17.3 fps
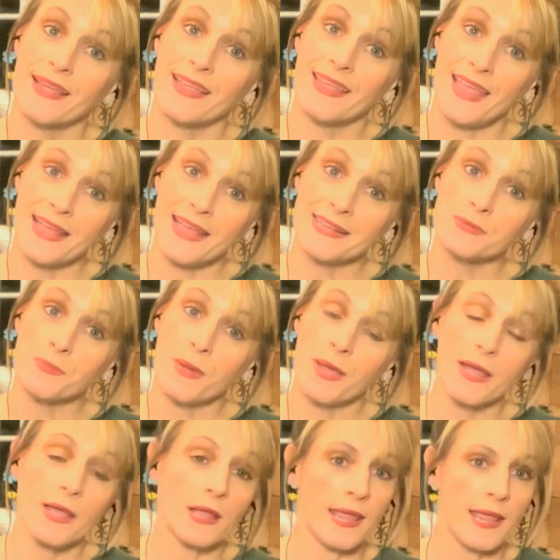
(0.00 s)
Guess
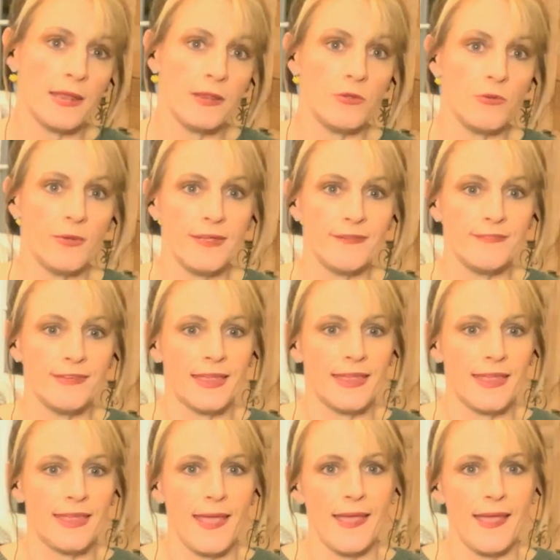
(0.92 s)
what? Can you even
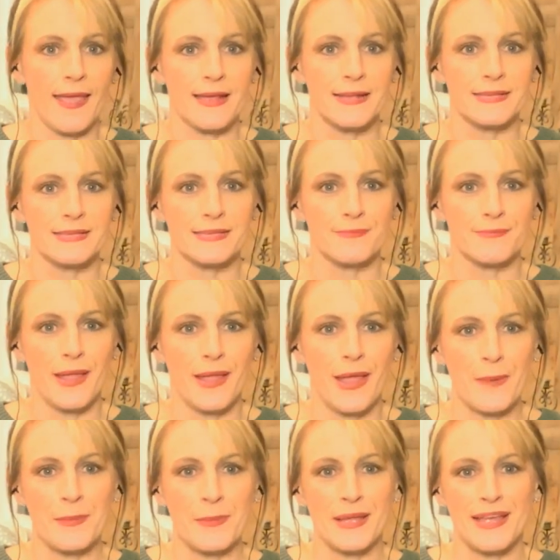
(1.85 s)
guess
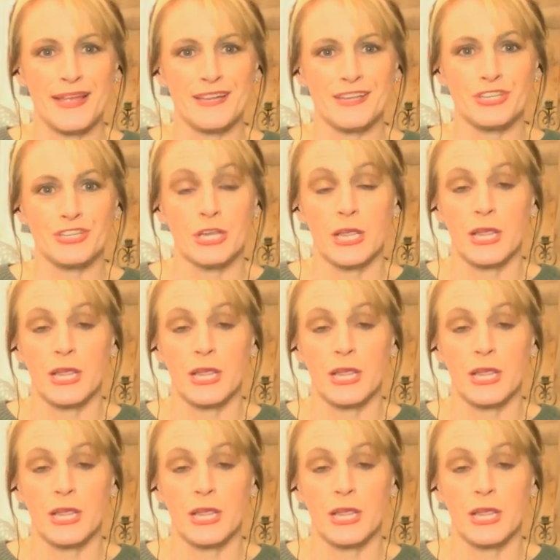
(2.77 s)
how much?